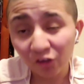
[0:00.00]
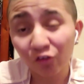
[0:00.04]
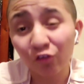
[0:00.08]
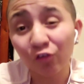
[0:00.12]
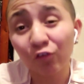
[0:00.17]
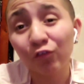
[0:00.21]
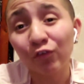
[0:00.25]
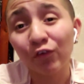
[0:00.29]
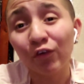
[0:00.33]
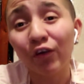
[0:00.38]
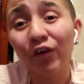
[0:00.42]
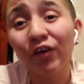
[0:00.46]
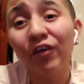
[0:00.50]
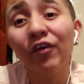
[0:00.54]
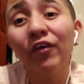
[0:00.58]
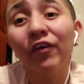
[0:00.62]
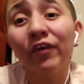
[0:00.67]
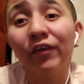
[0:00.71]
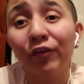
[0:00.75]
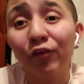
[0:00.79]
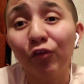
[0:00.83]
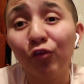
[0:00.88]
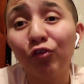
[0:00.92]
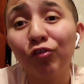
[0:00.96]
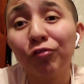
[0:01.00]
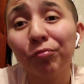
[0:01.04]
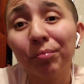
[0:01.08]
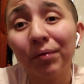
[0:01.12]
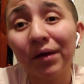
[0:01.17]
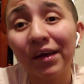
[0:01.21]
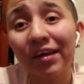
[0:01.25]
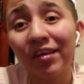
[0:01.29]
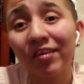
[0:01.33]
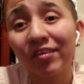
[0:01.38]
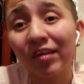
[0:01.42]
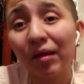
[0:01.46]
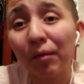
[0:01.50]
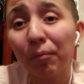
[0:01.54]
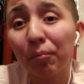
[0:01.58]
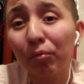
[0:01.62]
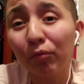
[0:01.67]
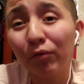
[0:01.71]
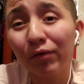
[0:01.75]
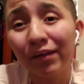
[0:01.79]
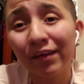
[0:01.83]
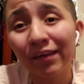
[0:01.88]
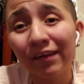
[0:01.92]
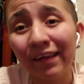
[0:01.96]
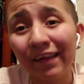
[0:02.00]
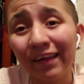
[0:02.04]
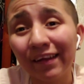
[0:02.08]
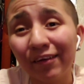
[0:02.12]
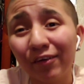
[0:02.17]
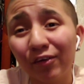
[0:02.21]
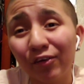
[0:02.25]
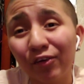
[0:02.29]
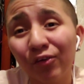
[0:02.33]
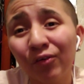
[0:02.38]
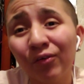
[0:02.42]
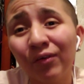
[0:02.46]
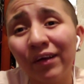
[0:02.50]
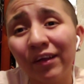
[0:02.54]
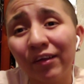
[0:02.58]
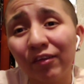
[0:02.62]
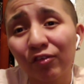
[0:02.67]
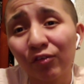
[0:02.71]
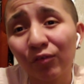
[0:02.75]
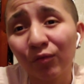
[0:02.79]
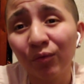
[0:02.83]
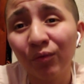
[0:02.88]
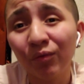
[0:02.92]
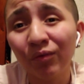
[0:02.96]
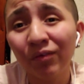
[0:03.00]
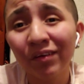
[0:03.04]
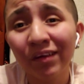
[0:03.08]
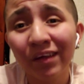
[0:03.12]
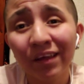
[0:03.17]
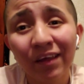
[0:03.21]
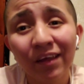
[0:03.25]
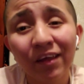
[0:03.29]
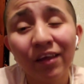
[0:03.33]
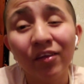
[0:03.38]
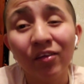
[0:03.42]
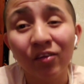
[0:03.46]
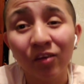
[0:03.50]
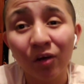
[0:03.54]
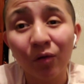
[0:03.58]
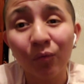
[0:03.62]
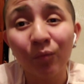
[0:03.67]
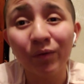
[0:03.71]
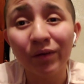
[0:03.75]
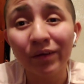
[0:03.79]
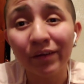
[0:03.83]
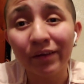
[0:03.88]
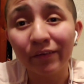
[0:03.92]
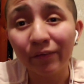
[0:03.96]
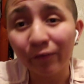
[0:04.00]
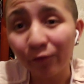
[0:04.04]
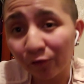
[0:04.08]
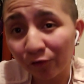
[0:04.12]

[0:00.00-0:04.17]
So for all y'all douchebags that bullied that girl at school, y'all really